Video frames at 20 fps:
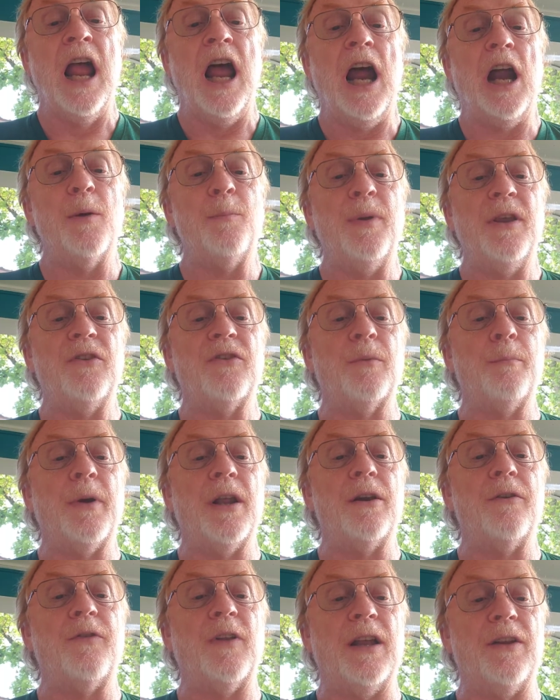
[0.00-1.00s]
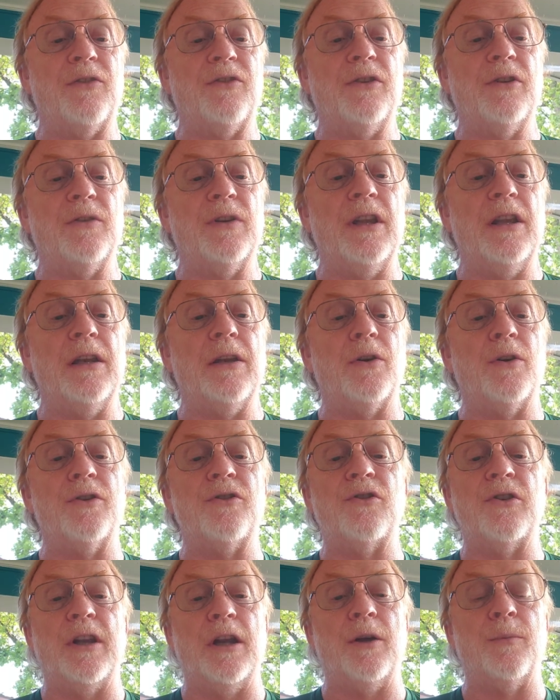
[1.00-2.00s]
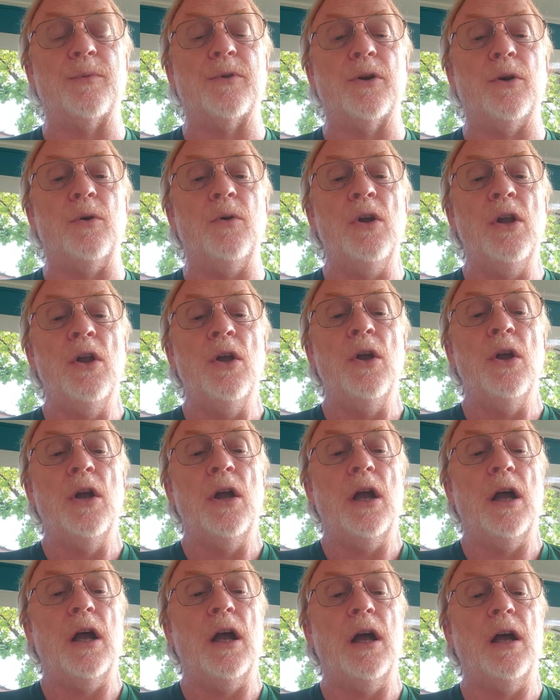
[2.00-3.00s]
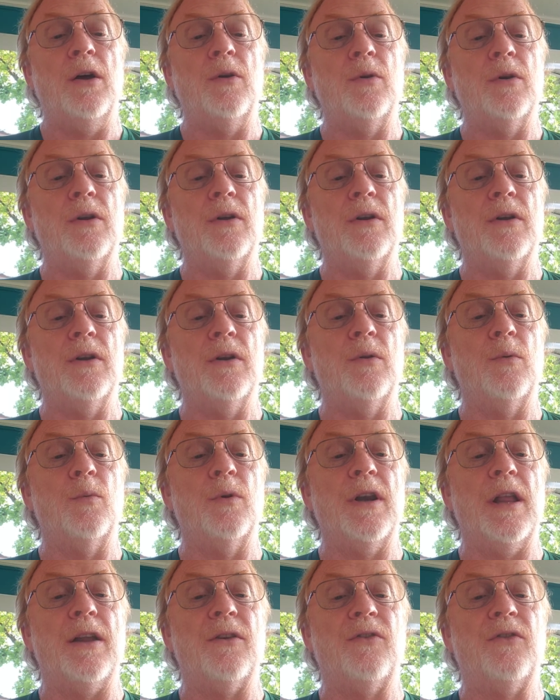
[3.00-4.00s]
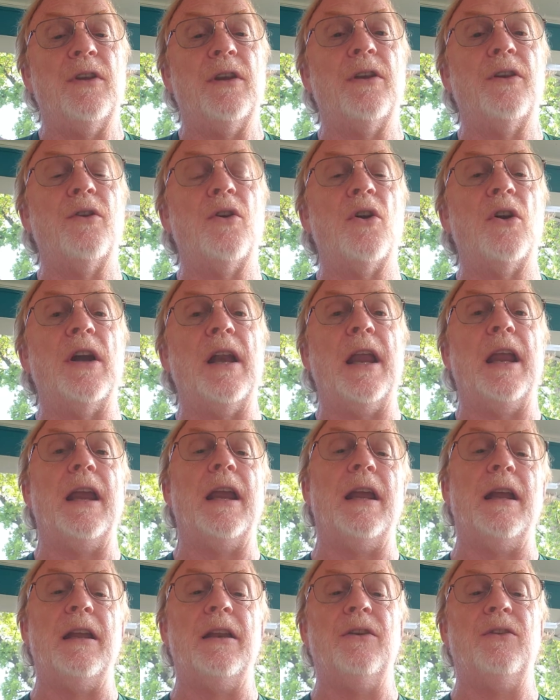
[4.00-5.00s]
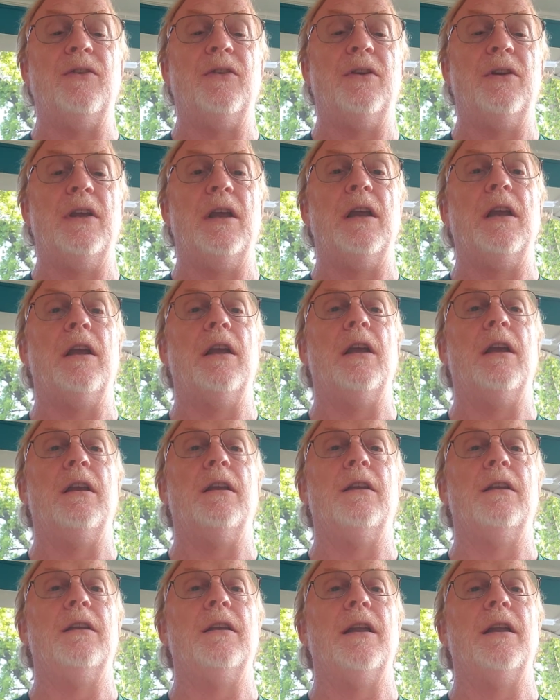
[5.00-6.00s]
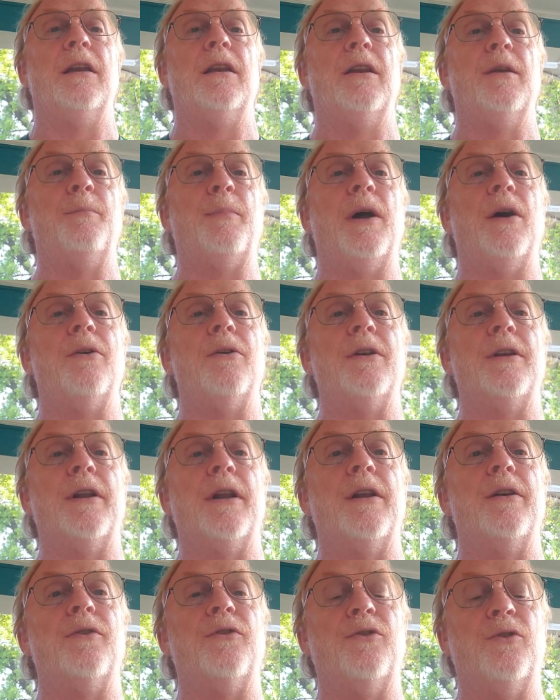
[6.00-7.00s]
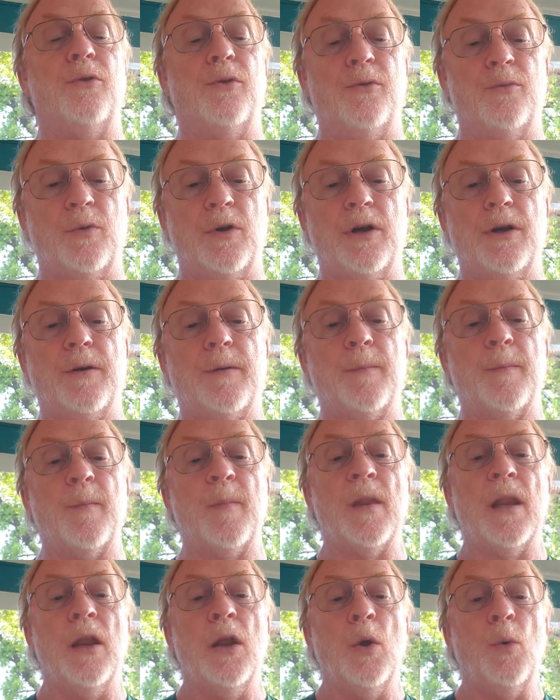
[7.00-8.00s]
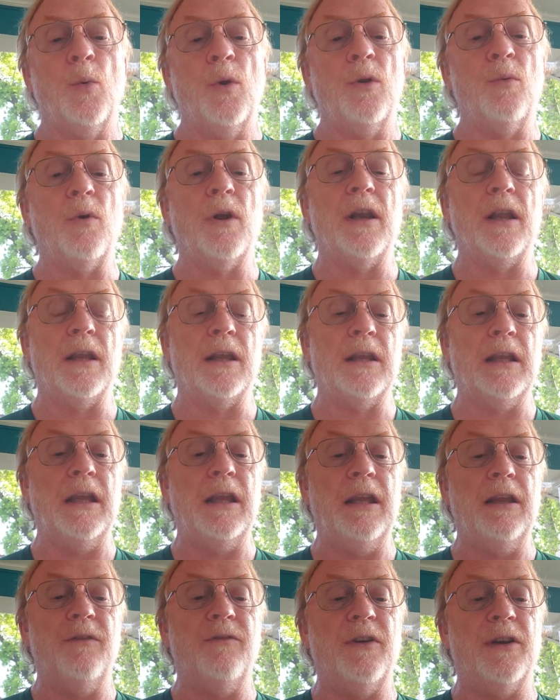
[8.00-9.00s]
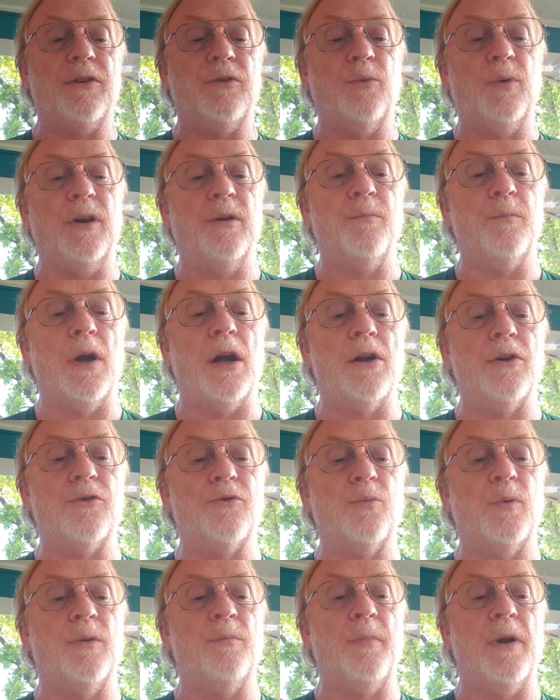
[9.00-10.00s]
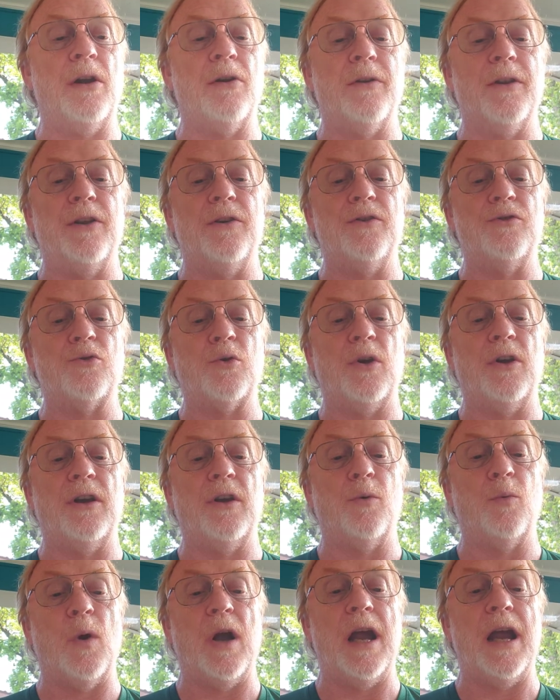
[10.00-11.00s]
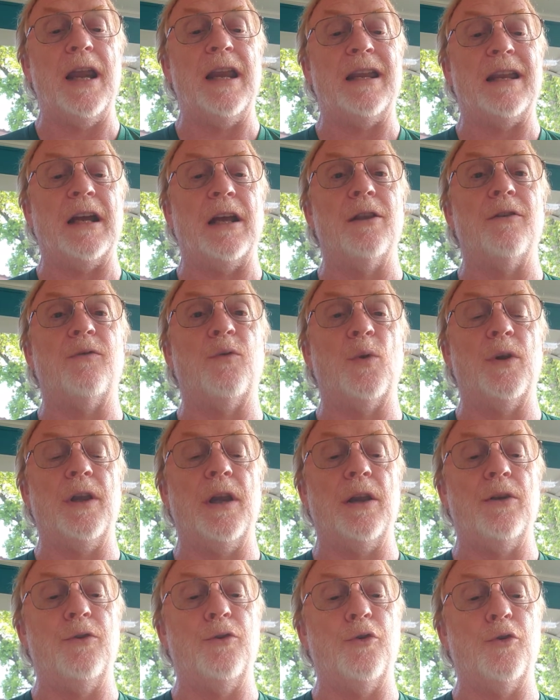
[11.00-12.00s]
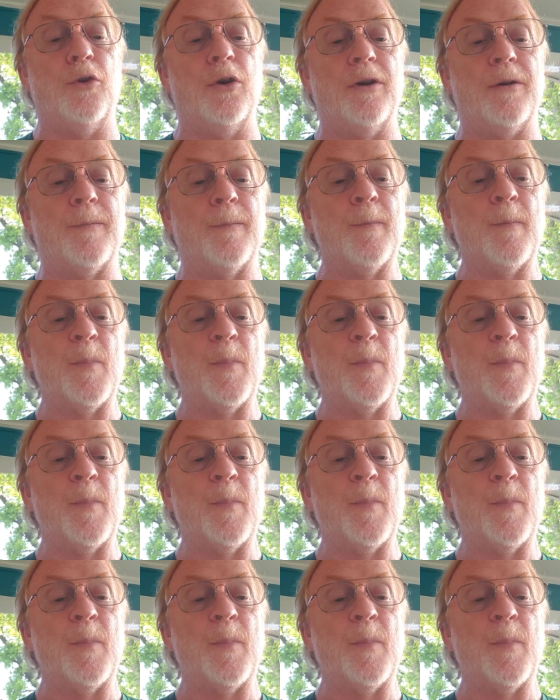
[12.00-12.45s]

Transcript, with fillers: Our bees and butterflies still need urgent help though. Uh, we're not sitting on our hands and letting the pollinators do the work. We won a key victory in March when Maryland joined Hawaii, California, and New York